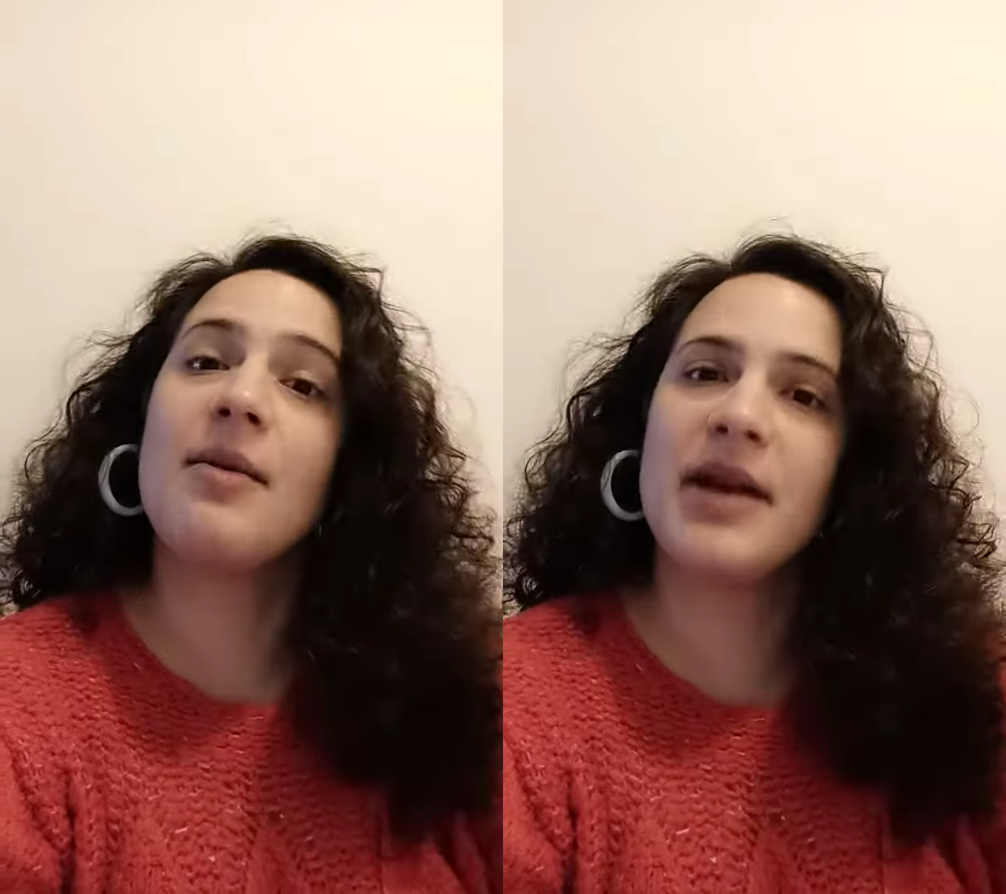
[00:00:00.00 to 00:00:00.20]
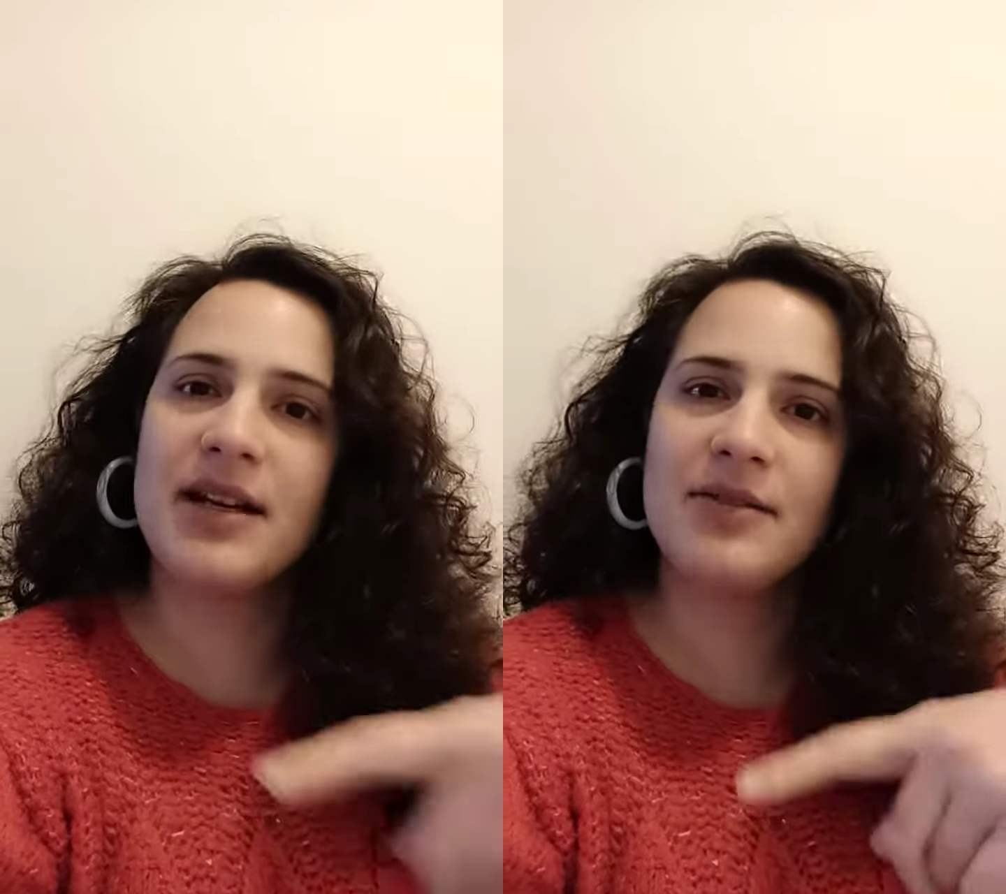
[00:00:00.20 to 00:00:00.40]

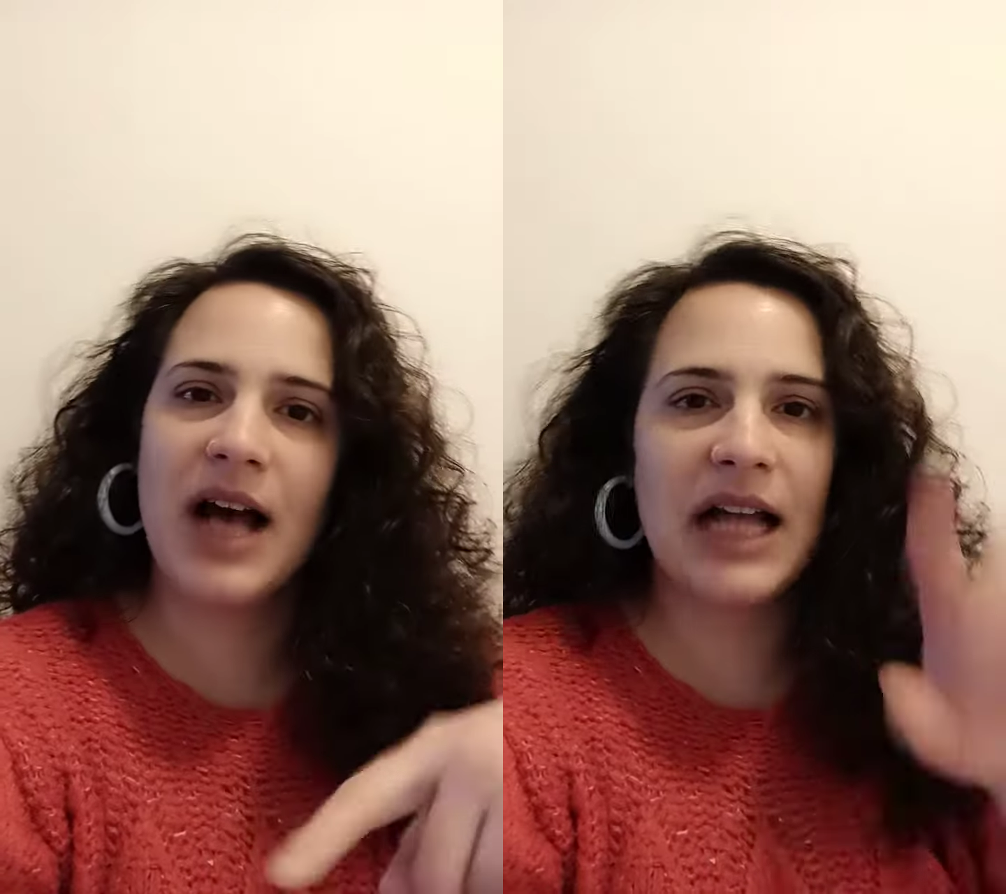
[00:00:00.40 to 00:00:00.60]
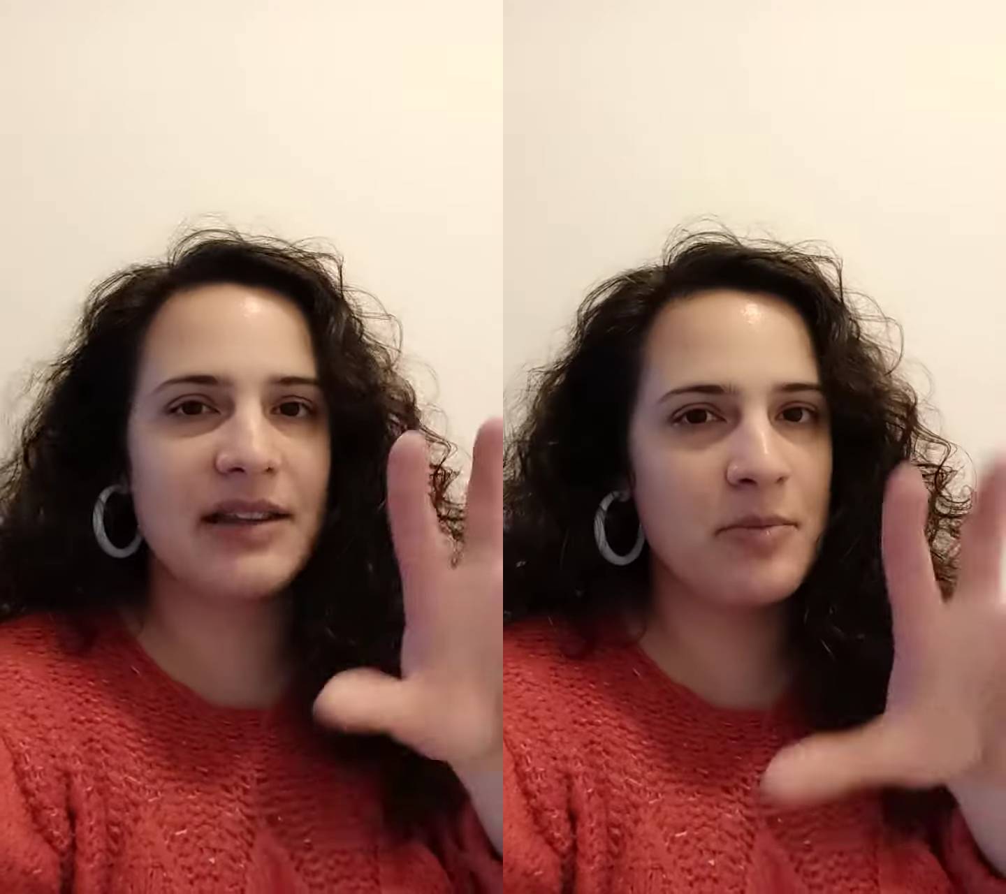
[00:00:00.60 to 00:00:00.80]
in
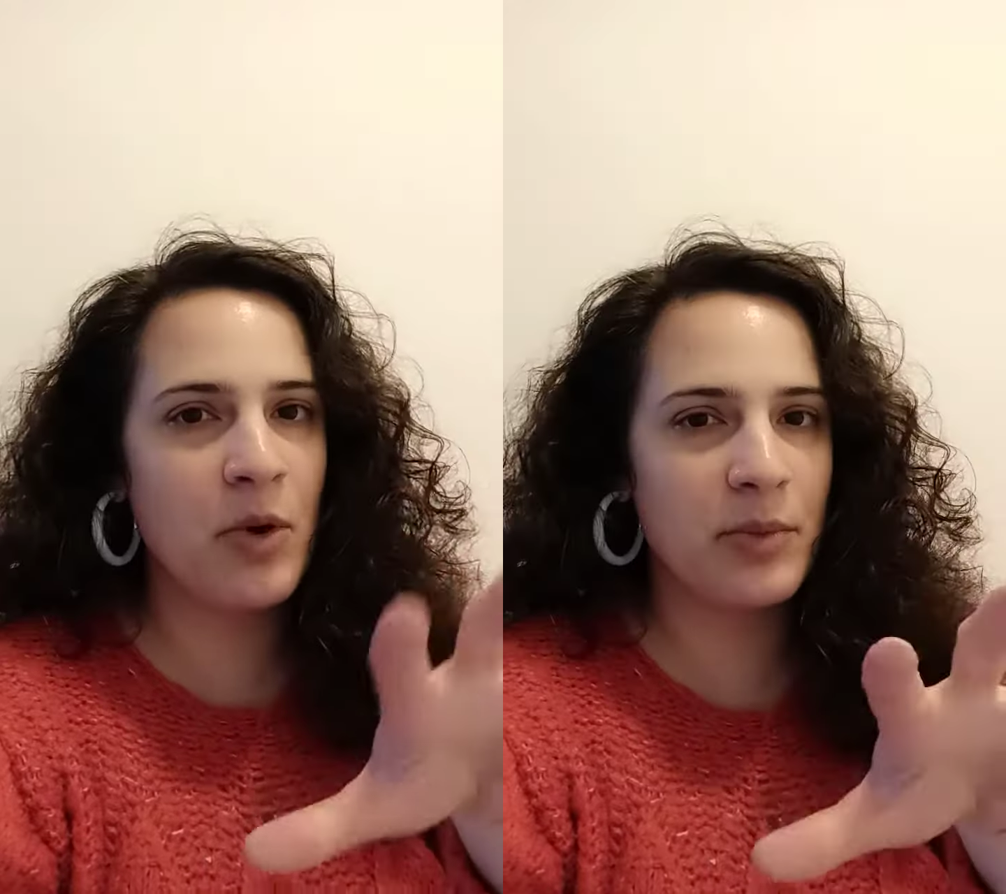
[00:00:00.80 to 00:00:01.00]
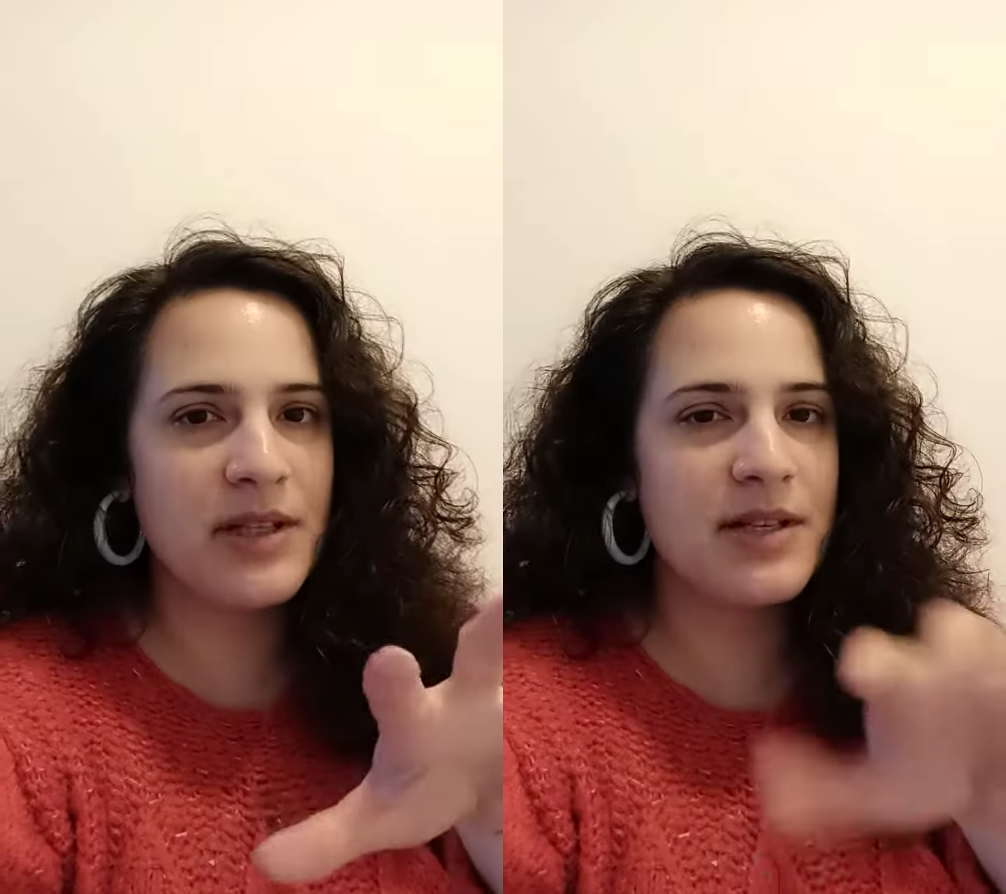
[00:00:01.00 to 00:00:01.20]
at the
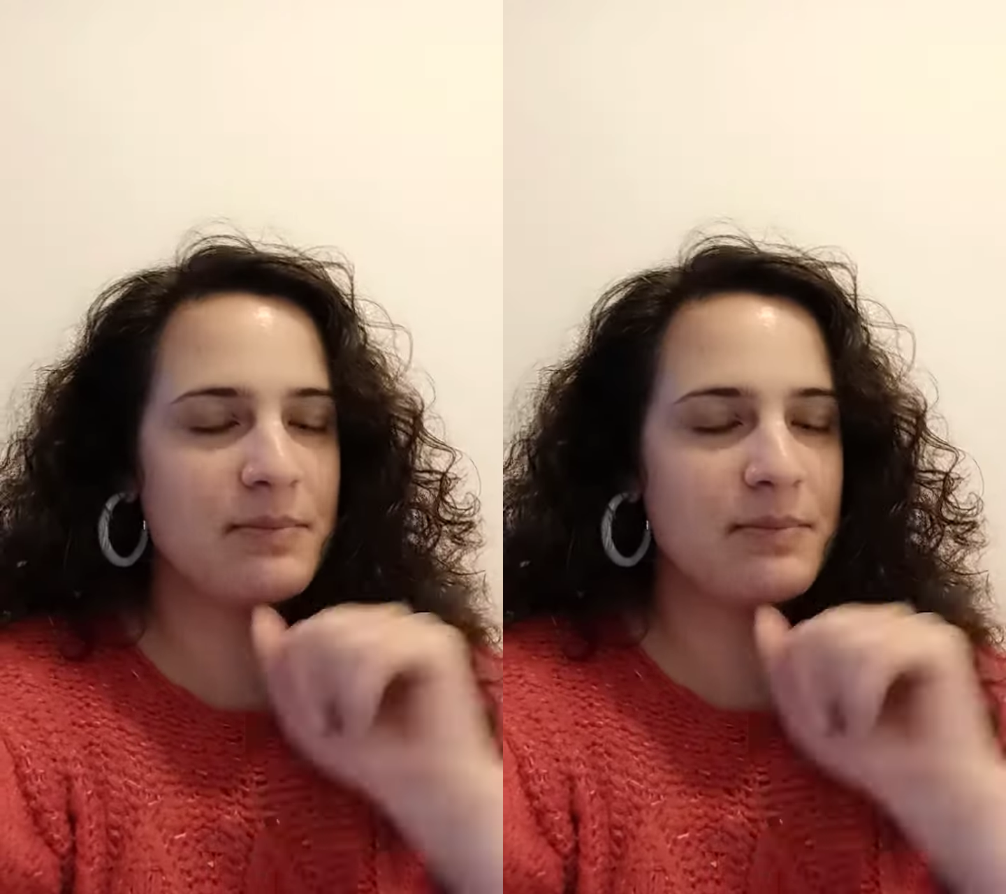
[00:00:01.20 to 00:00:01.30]
moment.